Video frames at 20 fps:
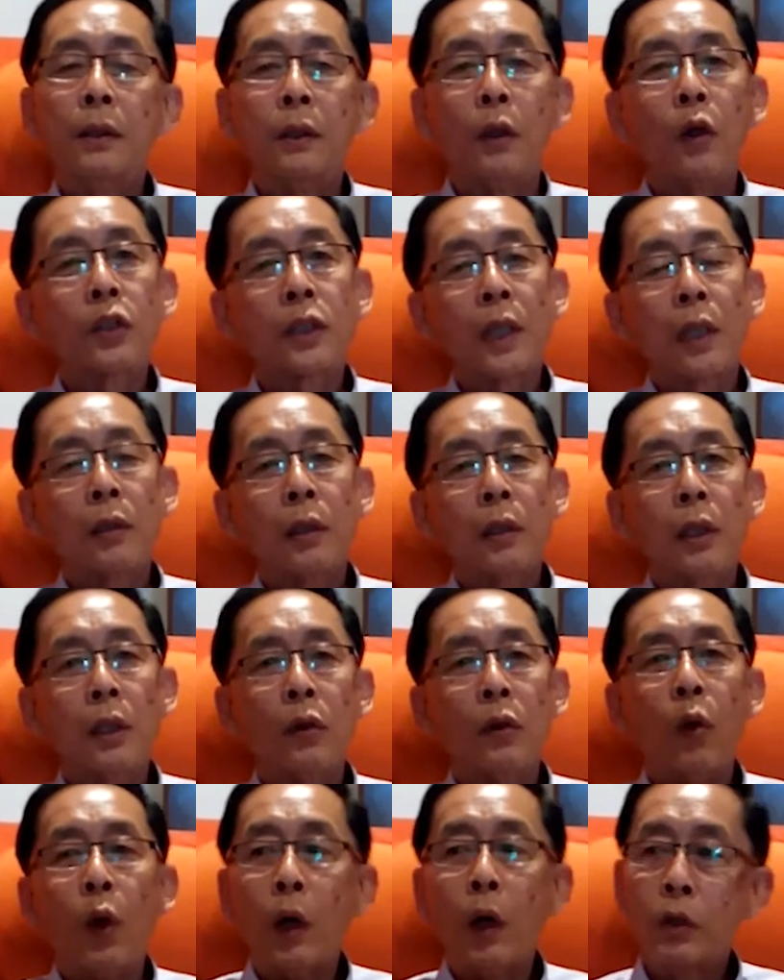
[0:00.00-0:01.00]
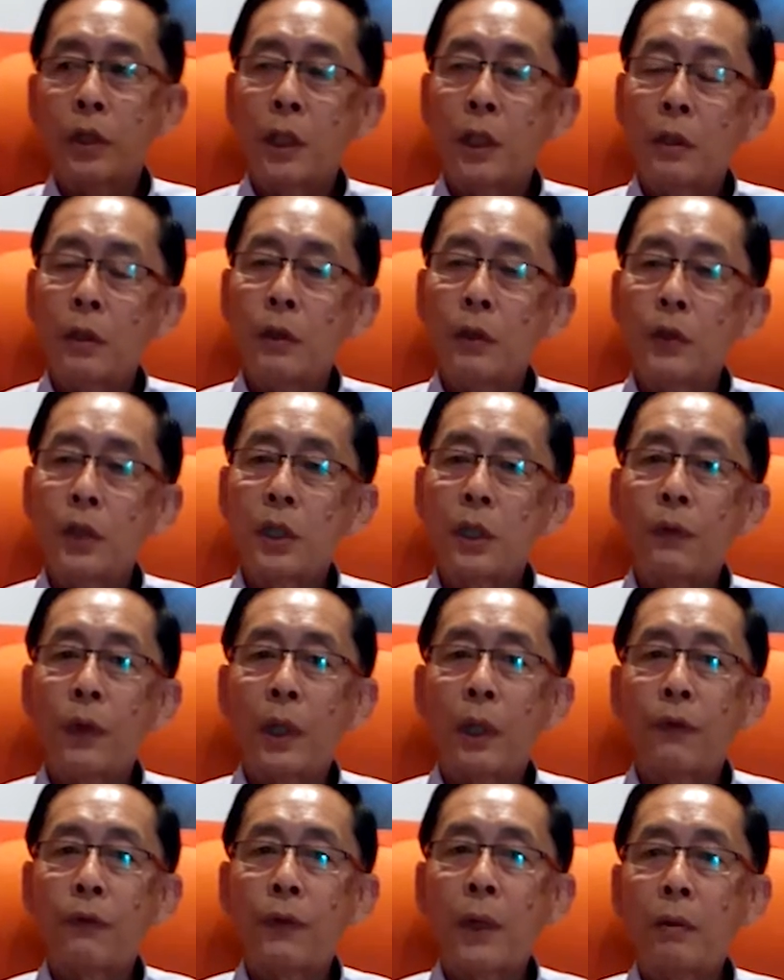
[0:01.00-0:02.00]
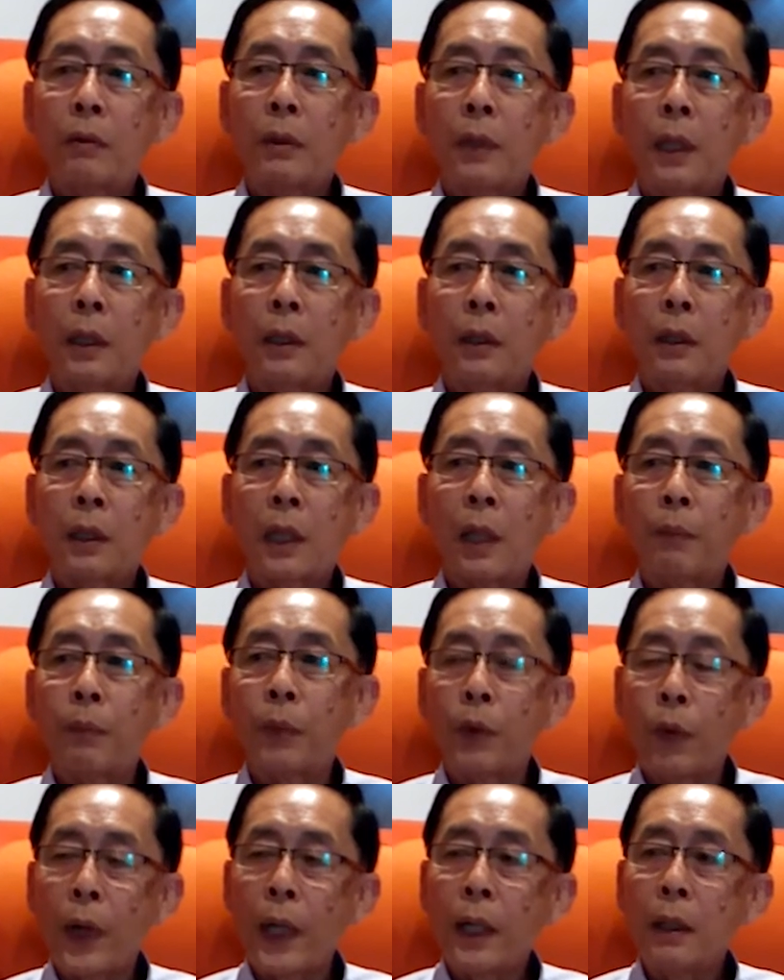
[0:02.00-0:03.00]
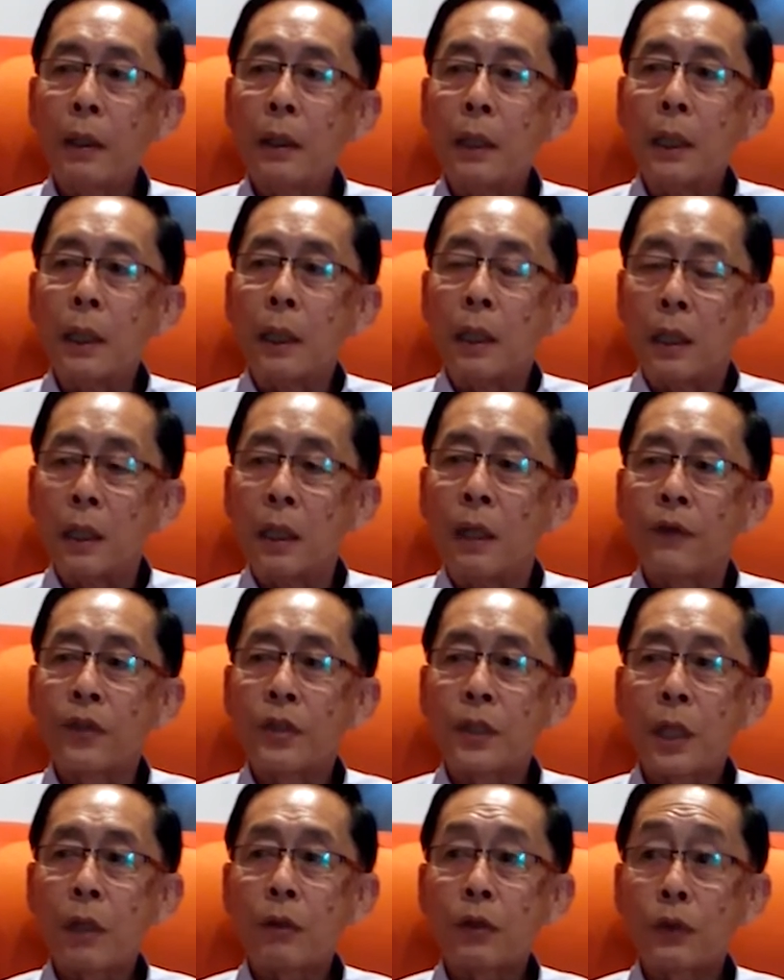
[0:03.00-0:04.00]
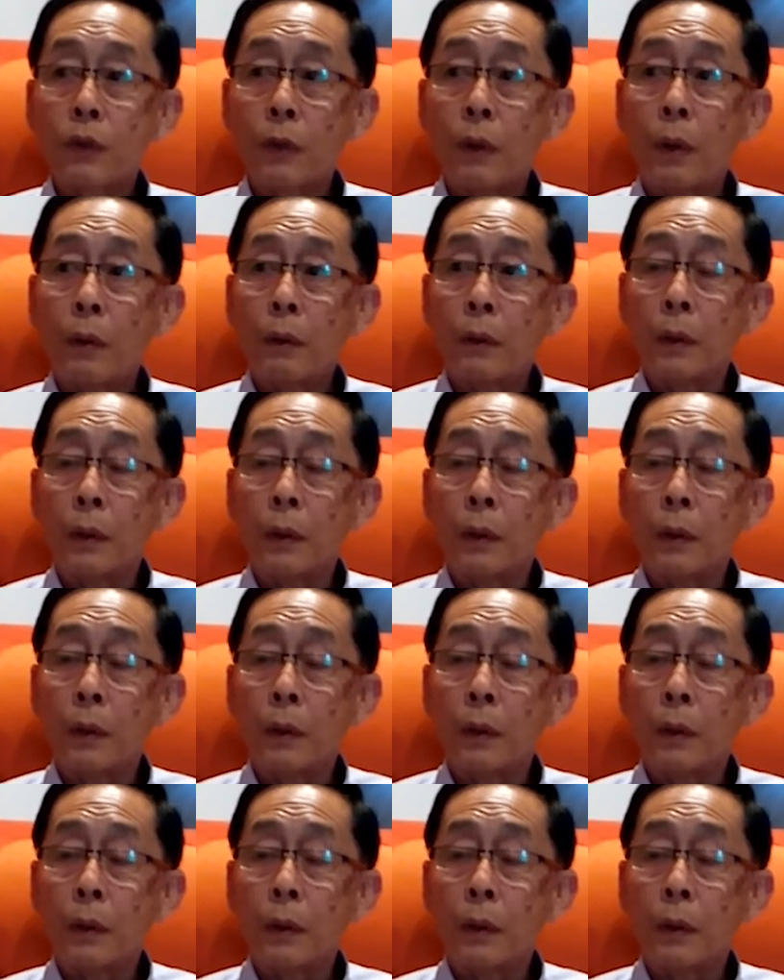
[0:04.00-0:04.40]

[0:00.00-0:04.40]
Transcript: It all started in Ohio State University where they found that it can prevent nerve cells